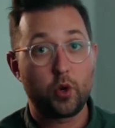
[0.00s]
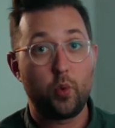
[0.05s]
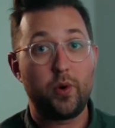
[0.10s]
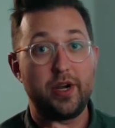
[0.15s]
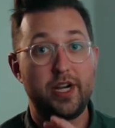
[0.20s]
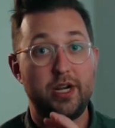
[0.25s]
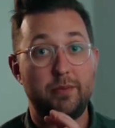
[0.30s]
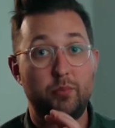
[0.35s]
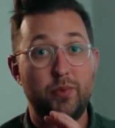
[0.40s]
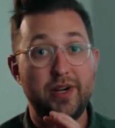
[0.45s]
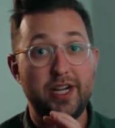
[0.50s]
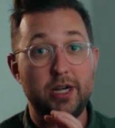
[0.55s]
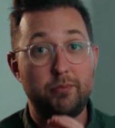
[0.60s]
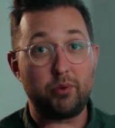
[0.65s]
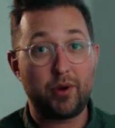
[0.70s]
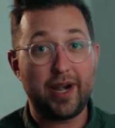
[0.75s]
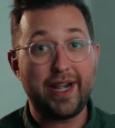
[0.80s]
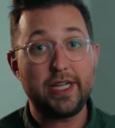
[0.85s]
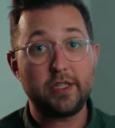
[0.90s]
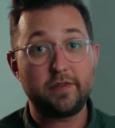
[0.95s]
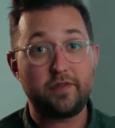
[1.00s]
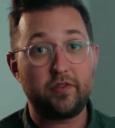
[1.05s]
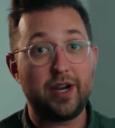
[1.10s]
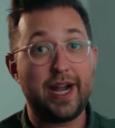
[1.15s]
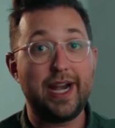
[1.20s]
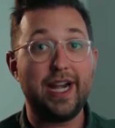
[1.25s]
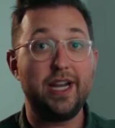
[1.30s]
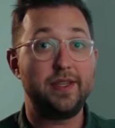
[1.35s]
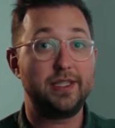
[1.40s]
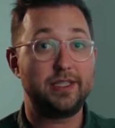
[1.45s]
where your, when your brain is
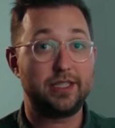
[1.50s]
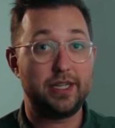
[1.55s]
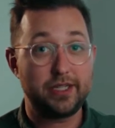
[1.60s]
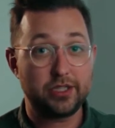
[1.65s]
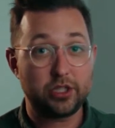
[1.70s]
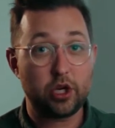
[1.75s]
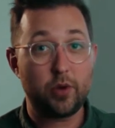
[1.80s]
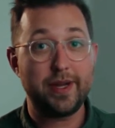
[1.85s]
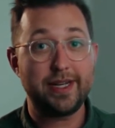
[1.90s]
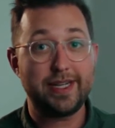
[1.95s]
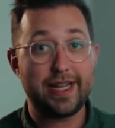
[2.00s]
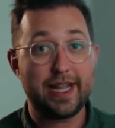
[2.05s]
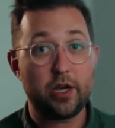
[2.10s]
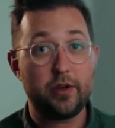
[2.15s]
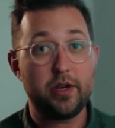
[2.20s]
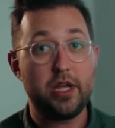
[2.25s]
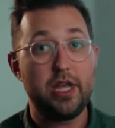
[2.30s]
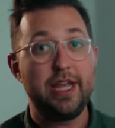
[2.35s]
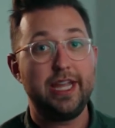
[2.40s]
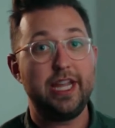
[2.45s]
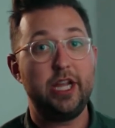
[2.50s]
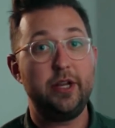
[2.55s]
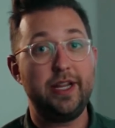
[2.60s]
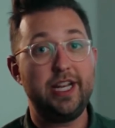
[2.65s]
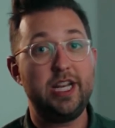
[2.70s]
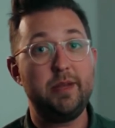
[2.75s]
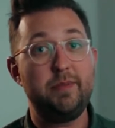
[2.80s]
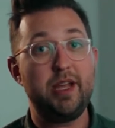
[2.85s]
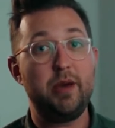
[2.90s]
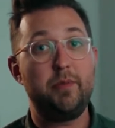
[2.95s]
fried and the sun is going down, you
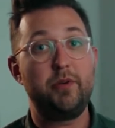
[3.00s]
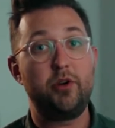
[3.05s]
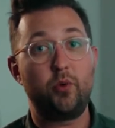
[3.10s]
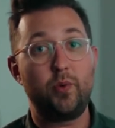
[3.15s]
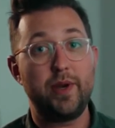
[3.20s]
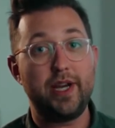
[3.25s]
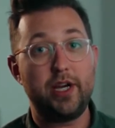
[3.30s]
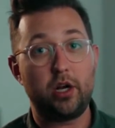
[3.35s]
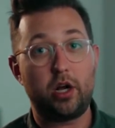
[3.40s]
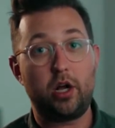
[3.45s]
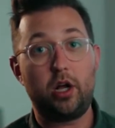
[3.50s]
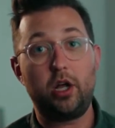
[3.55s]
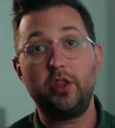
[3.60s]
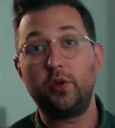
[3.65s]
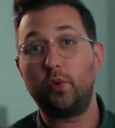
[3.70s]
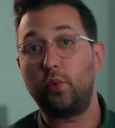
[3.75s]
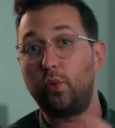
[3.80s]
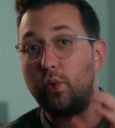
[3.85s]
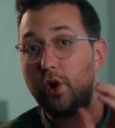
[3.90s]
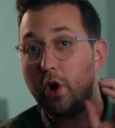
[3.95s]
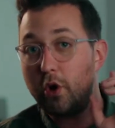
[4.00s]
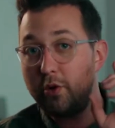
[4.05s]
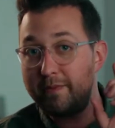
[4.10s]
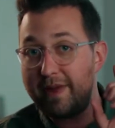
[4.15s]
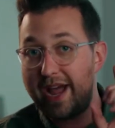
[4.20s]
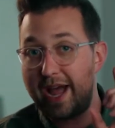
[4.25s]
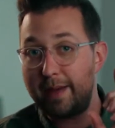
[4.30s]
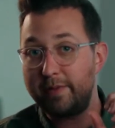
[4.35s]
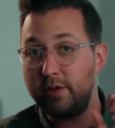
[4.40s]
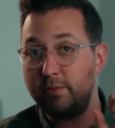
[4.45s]
need to be able to recall the
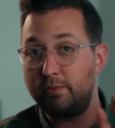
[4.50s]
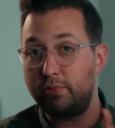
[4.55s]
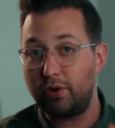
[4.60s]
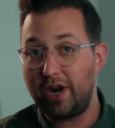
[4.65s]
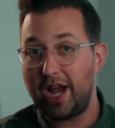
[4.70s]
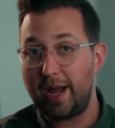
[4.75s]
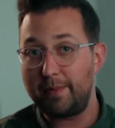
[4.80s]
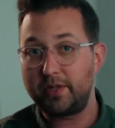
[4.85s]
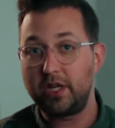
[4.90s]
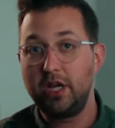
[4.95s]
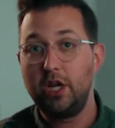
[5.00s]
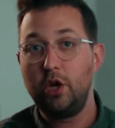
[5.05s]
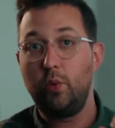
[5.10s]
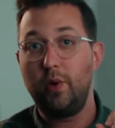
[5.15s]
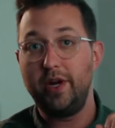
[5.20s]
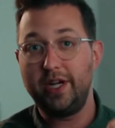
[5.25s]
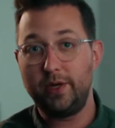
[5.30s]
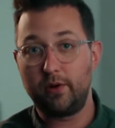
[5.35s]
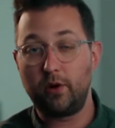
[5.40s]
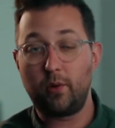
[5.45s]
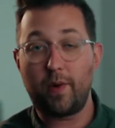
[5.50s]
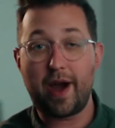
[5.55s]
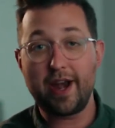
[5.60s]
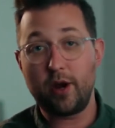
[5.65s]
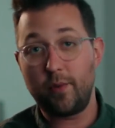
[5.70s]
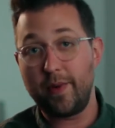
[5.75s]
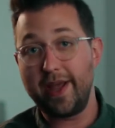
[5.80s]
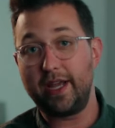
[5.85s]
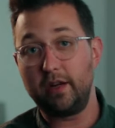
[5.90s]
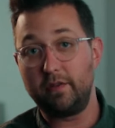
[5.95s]
roadmap you prepped when you were
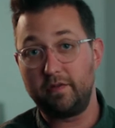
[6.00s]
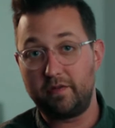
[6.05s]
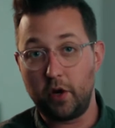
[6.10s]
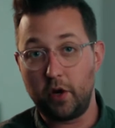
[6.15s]
wide awake and